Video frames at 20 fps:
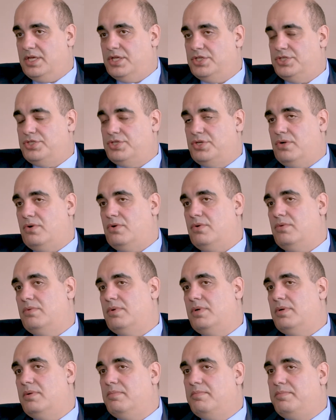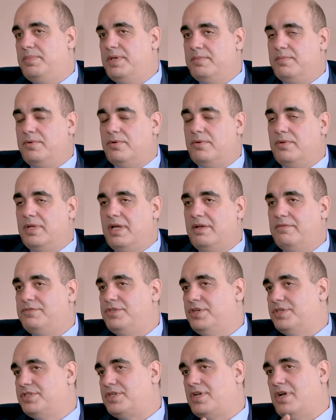So people have
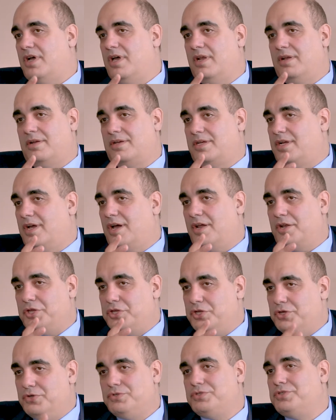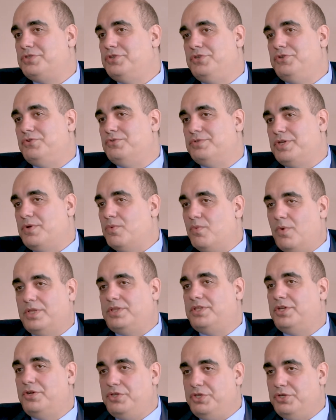just kind of gotten used to using
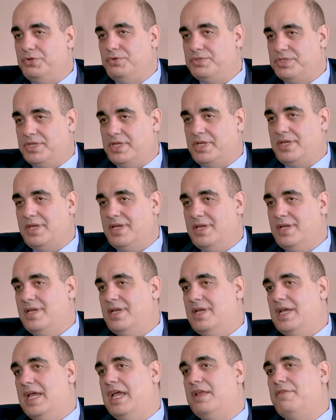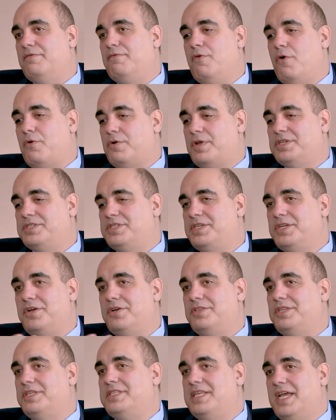what they're using and focusing
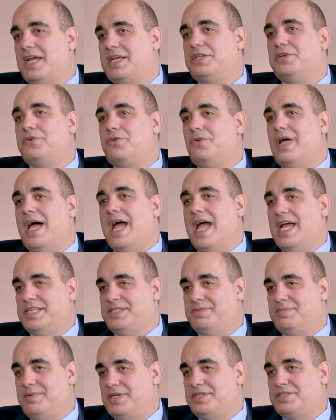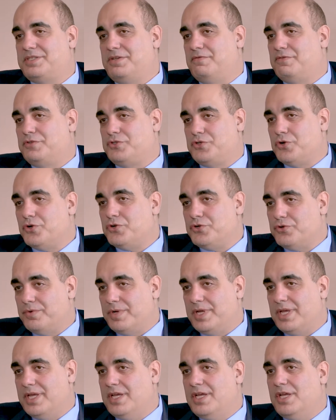on the technical aspects of
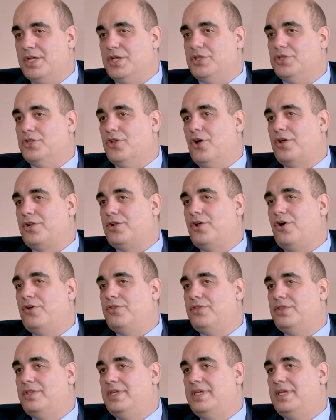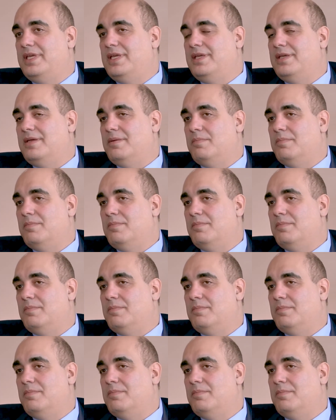surgery, not on the